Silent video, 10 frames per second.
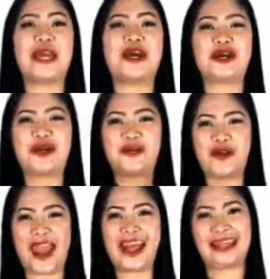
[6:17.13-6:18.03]

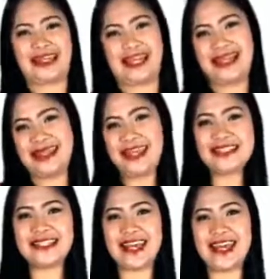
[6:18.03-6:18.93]
Correct. This
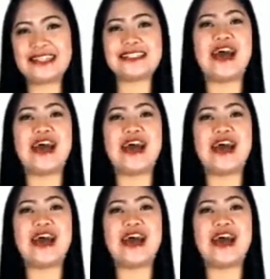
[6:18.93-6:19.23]
is